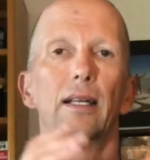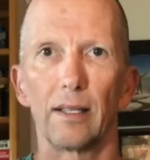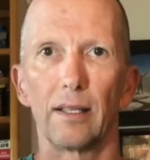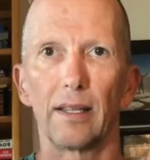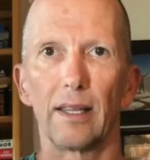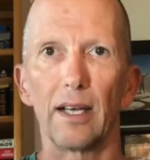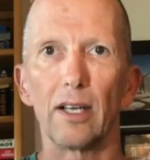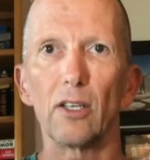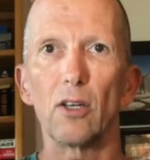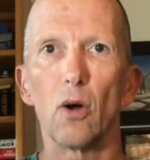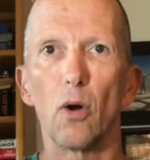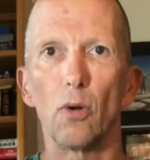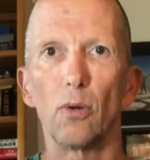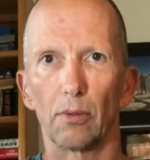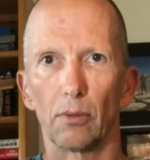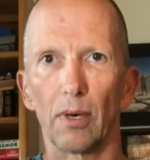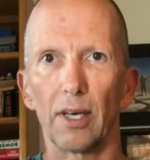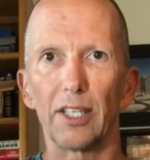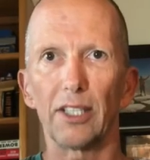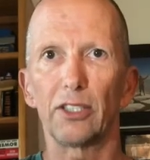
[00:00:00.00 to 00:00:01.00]
they'll hold
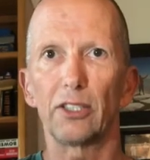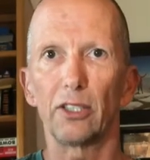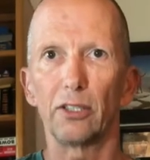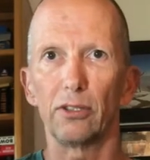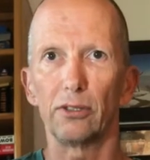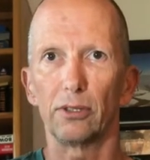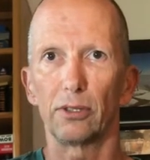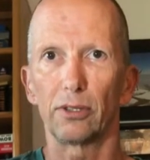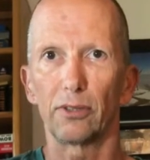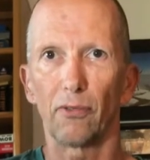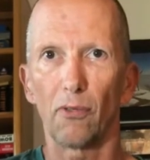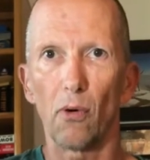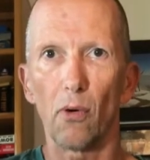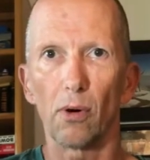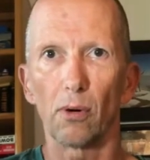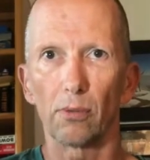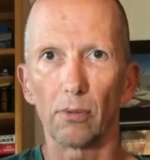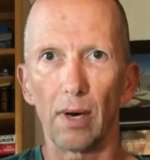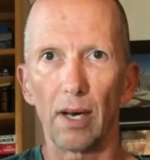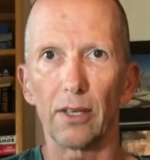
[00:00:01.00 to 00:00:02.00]
running shoes
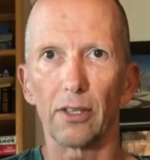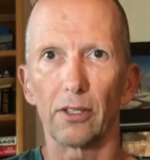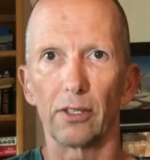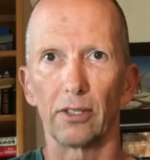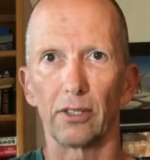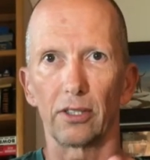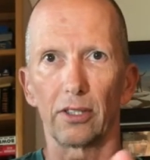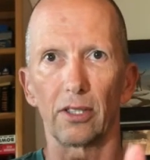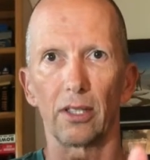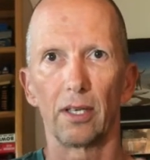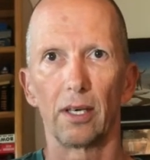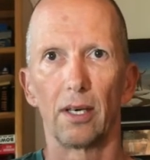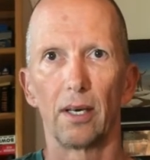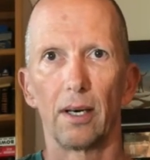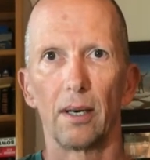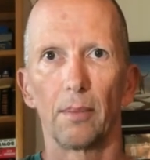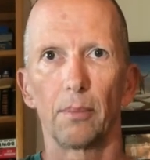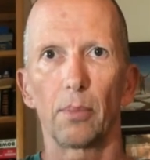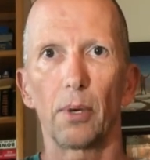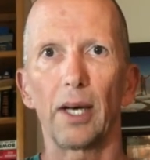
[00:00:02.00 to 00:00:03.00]
for runners
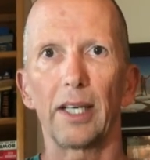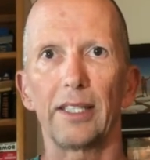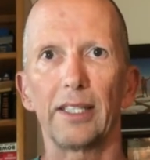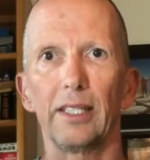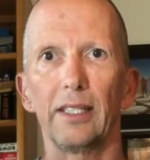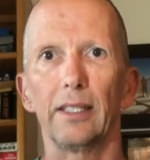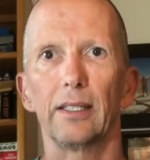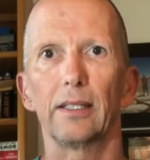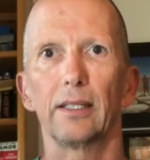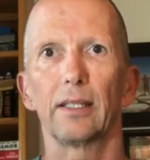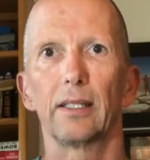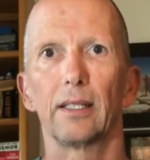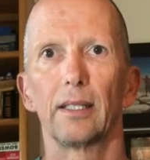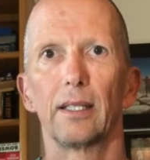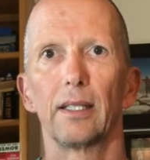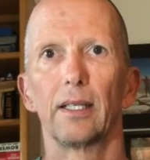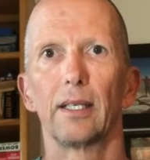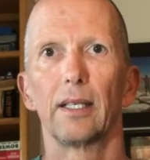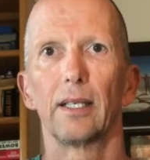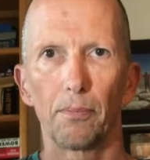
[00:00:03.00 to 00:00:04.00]
pricing
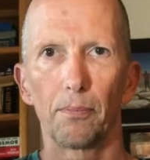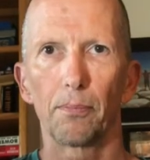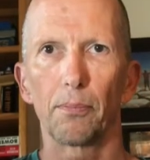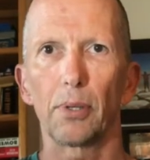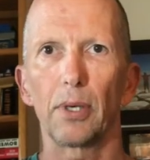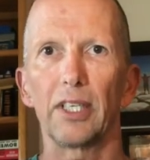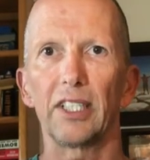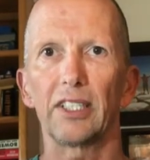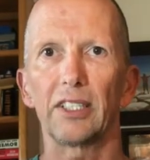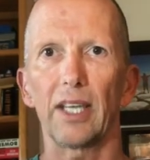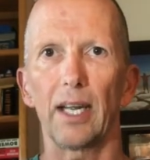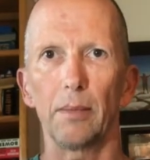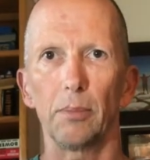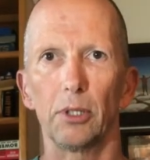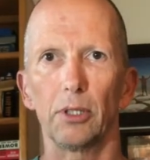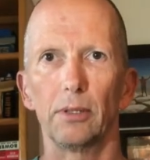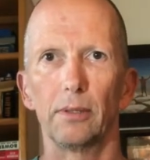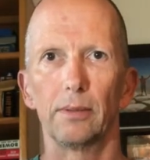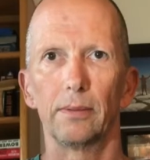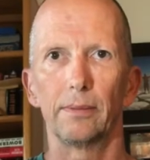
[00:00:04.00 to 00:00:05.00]
pretty stable.
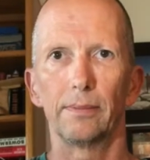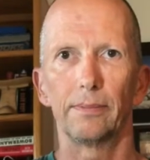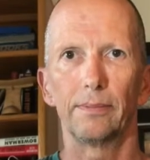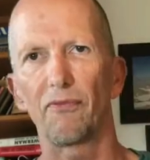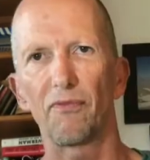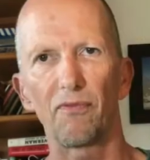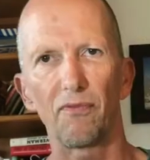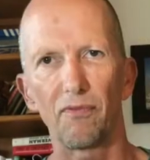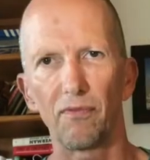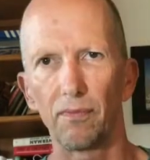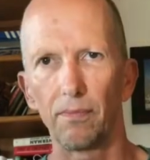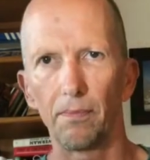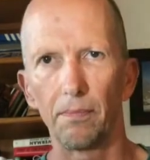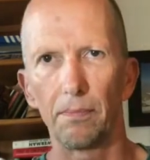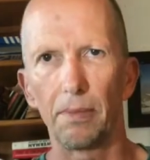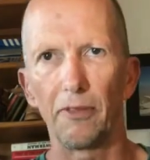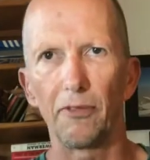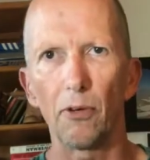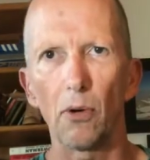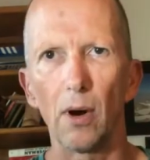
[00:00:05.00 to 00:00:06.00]

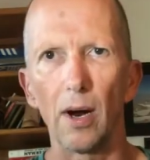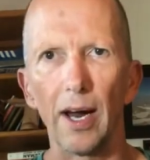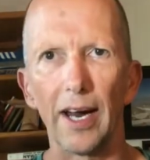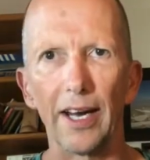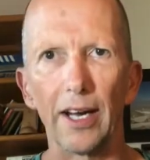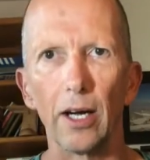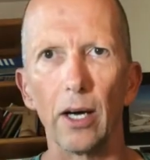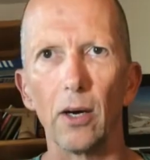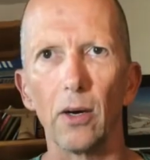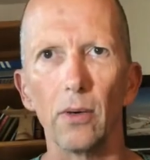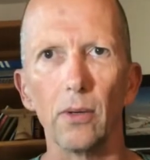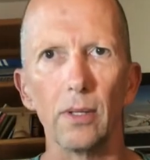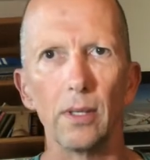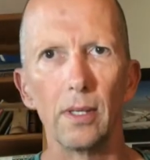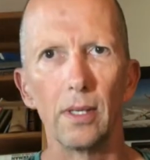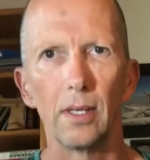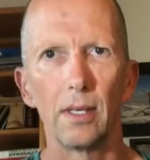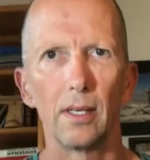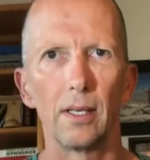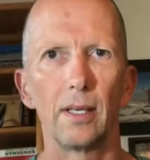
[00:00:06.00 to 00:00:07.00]
Before I go
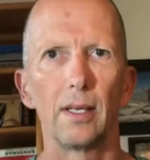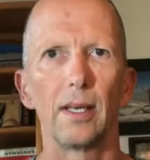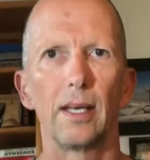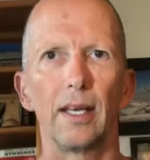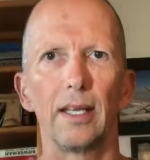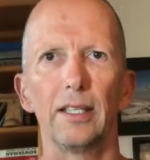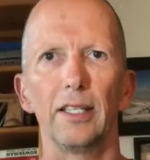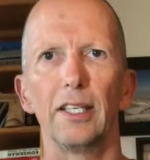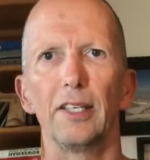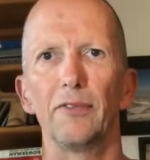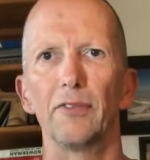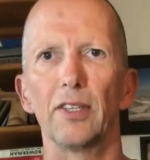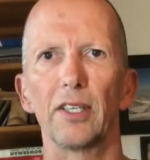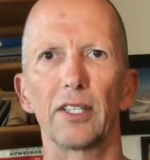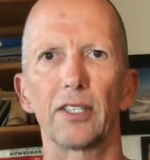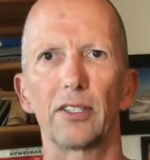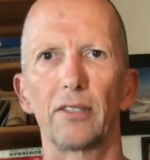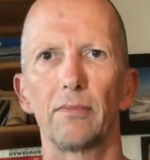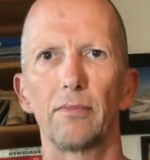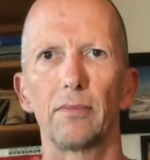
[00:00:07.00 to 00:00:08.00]
and leave
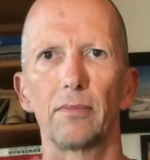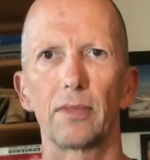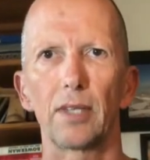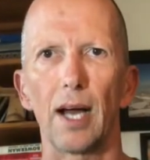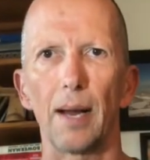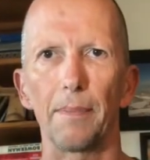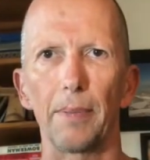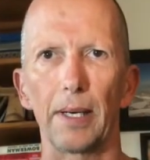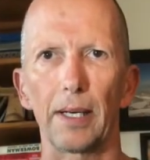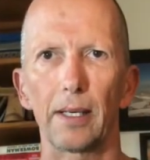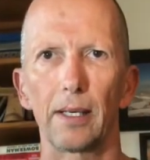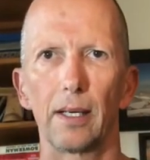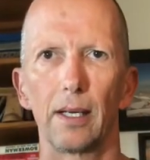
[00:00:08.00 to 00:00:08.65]
this topic,